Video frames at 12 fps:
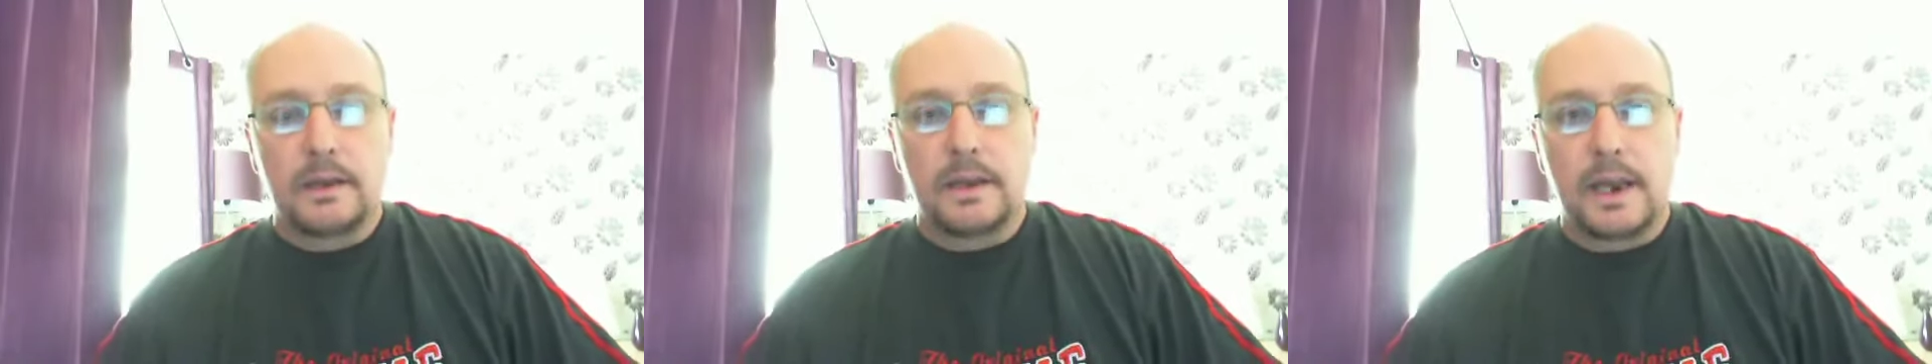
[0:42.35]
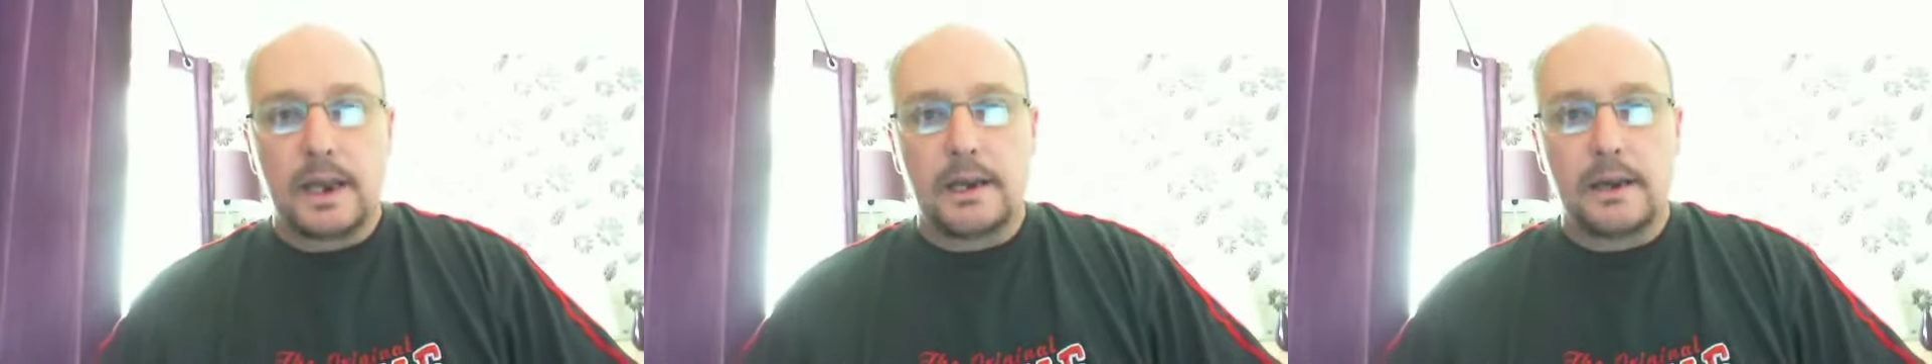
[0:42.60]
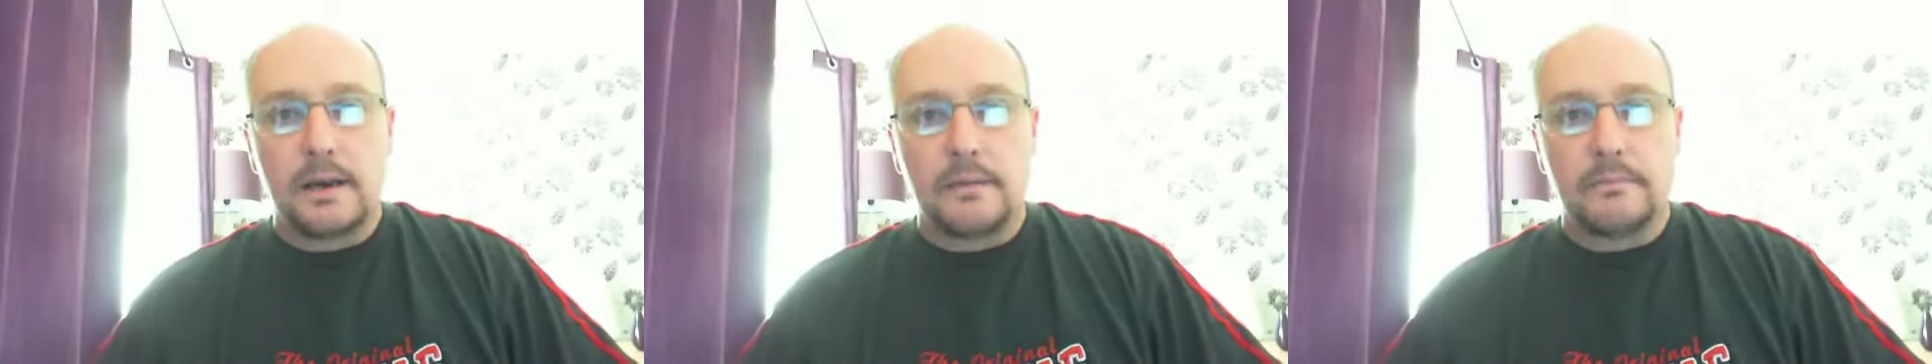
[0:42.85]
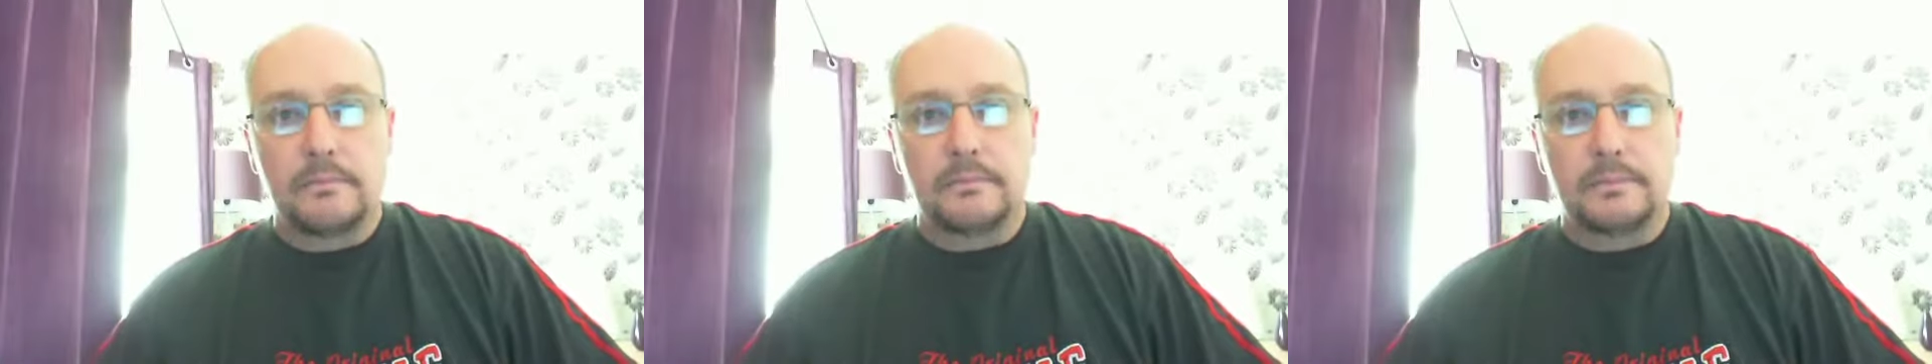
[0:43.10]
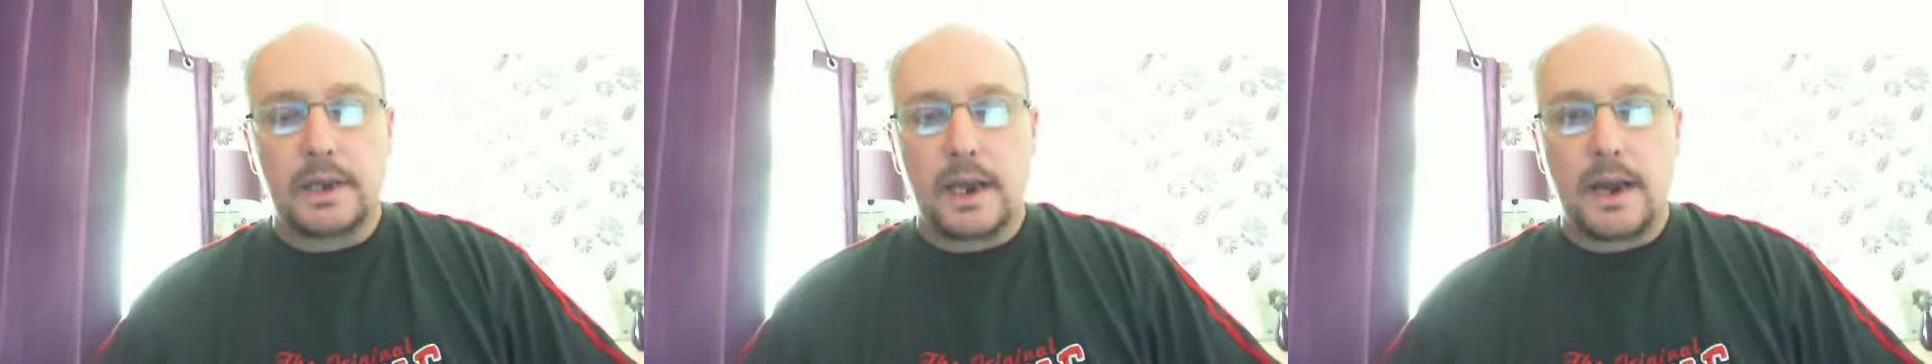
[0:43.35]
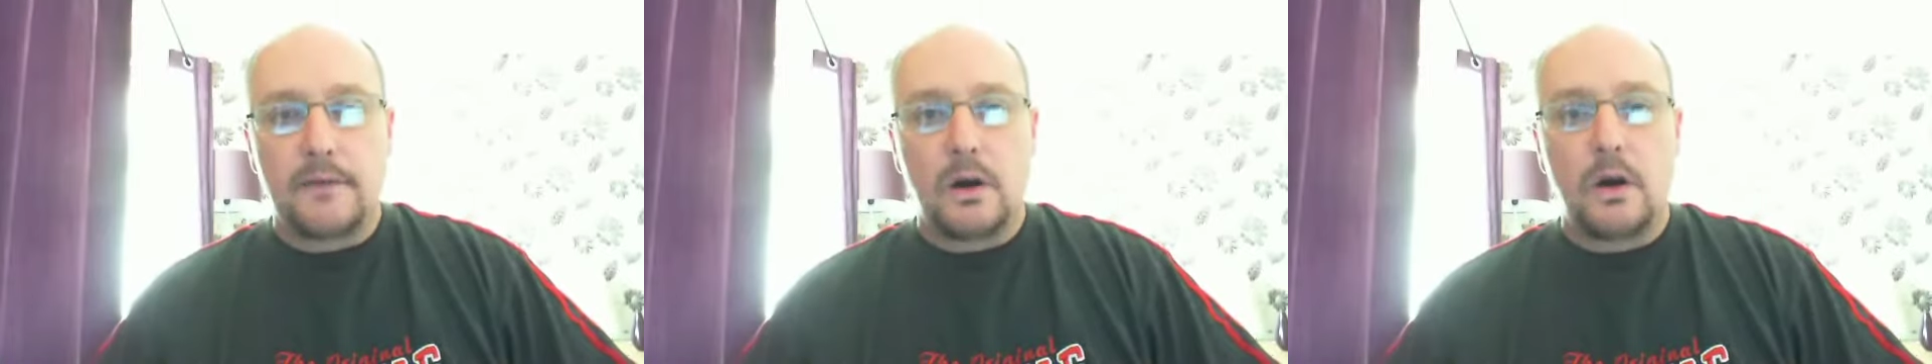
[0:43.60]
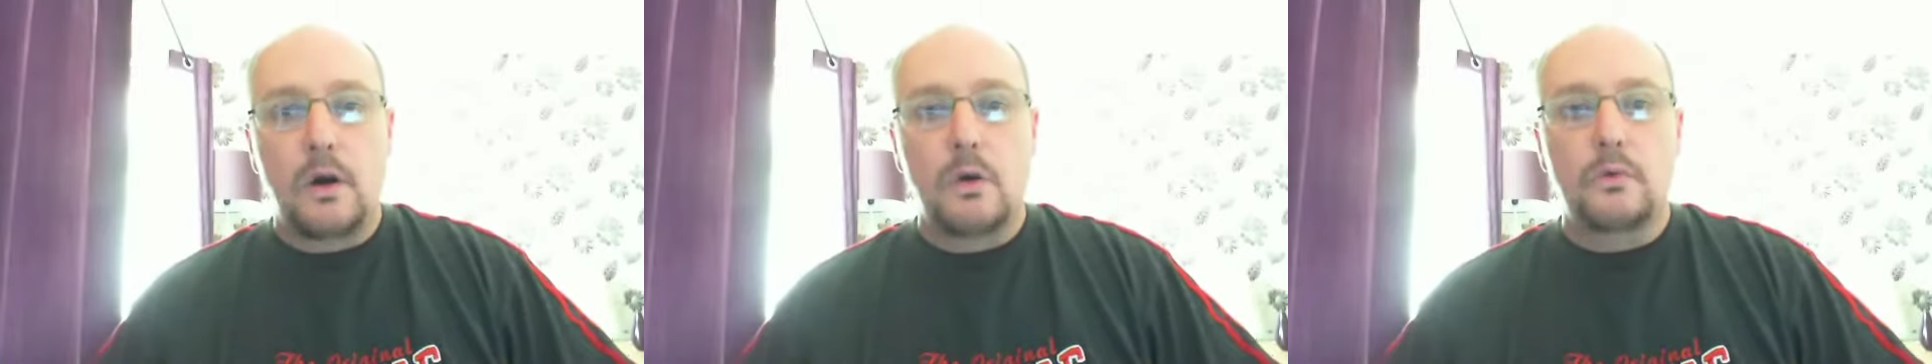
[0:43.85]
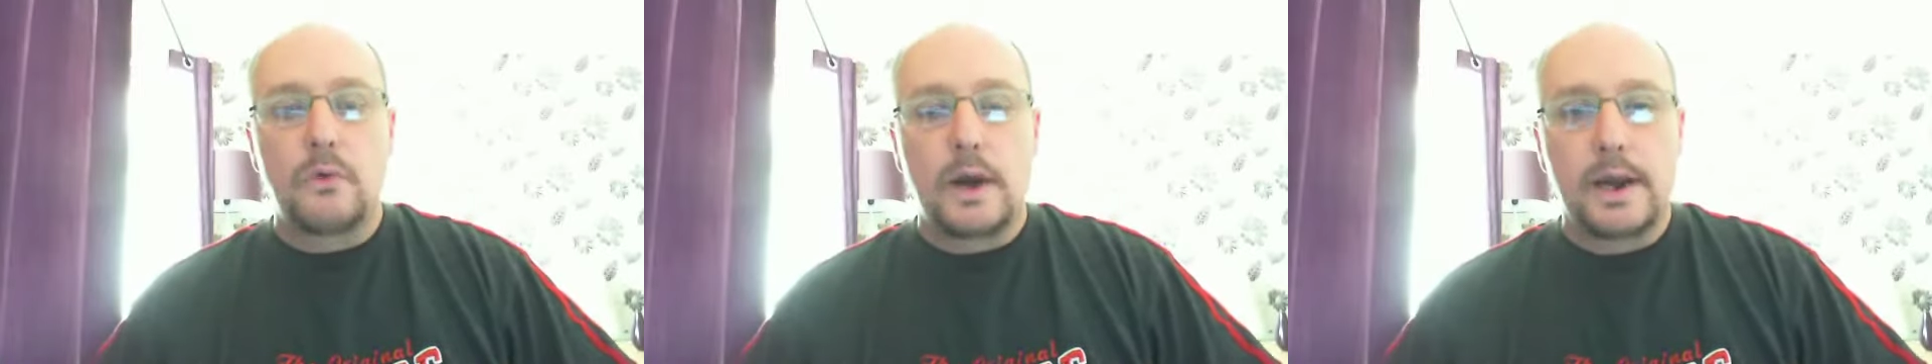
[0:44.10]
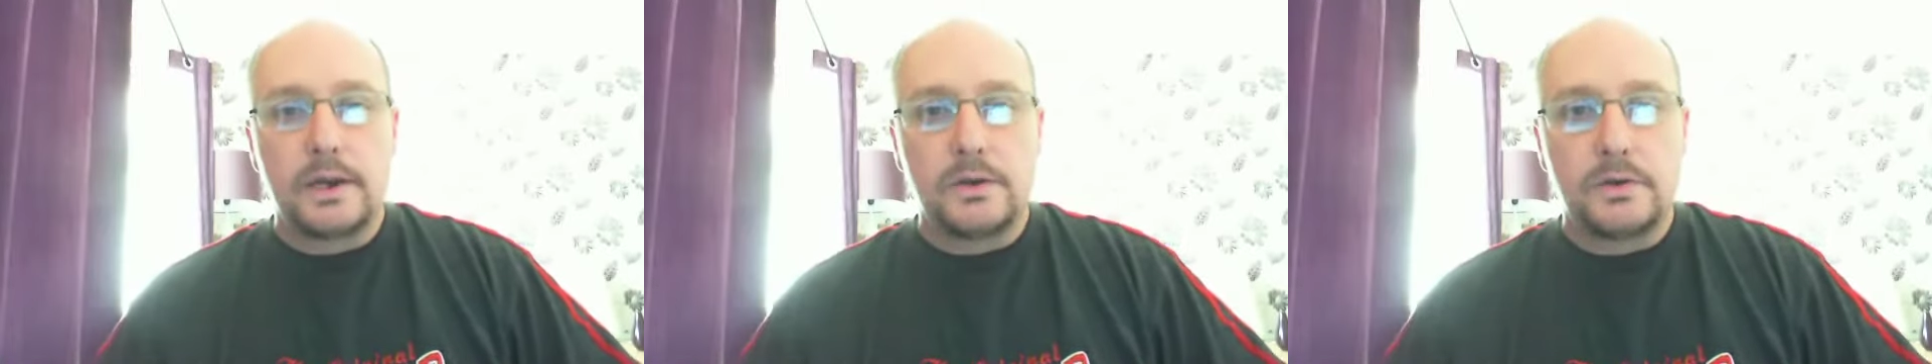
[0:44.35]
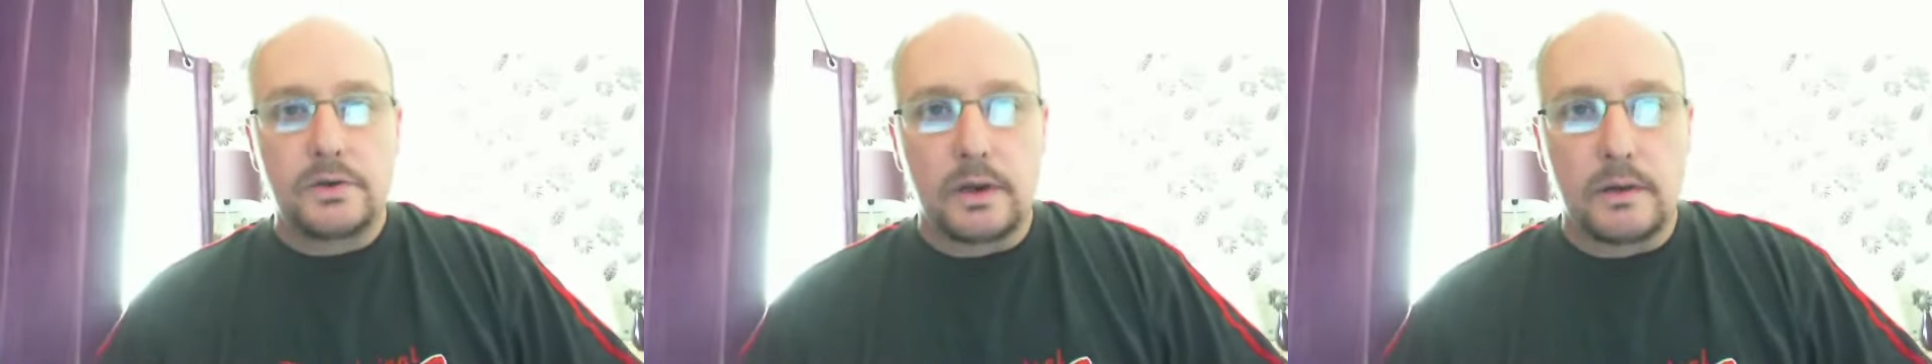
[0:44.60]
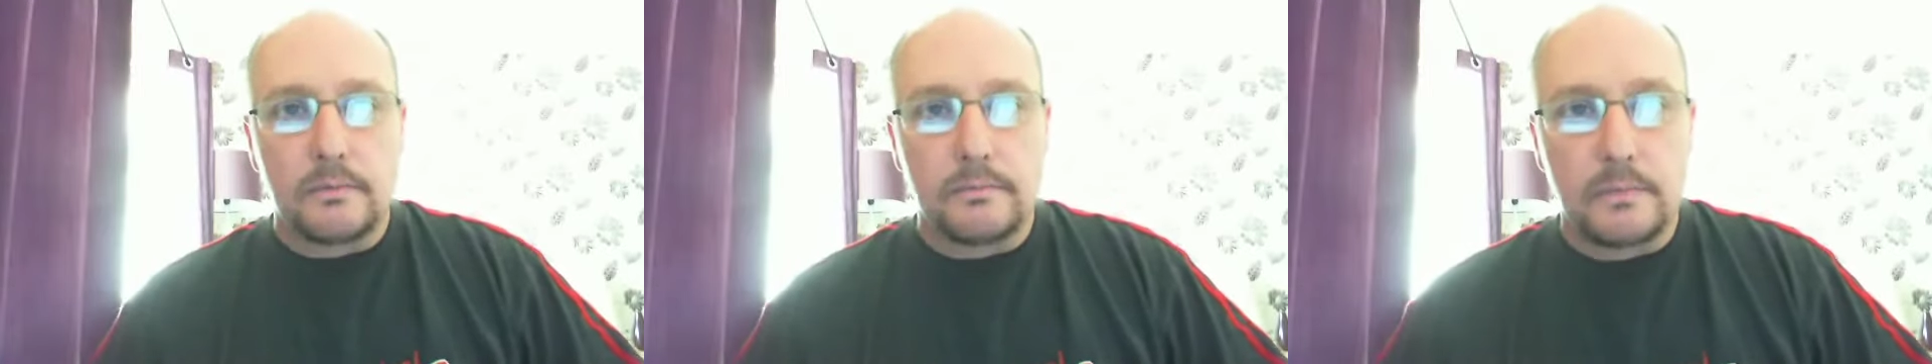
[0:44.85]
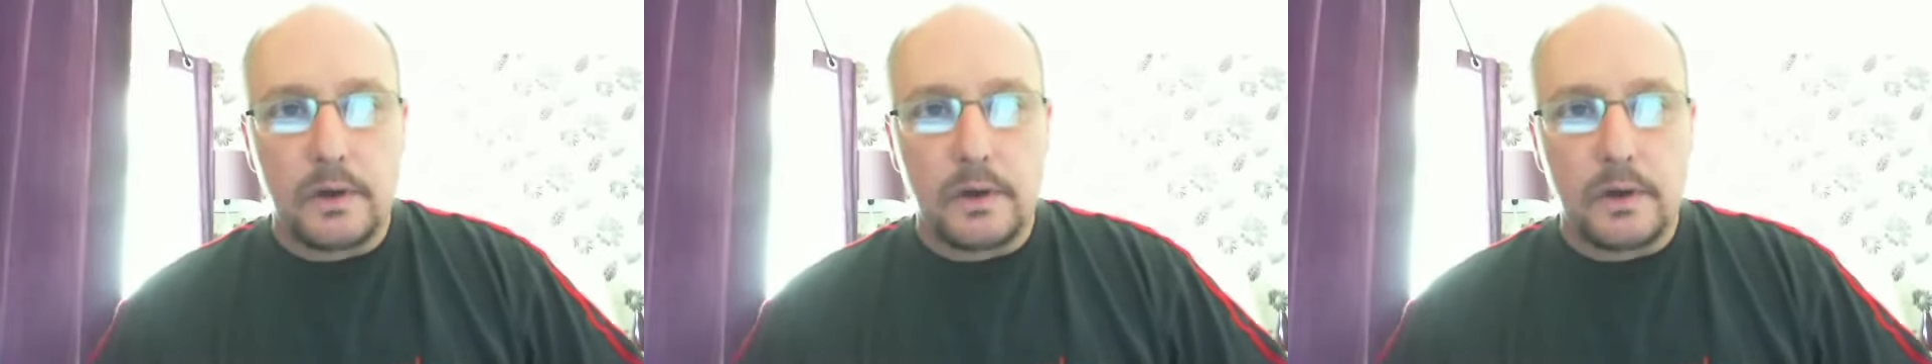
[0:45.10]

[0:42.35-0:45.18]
They have a whole range of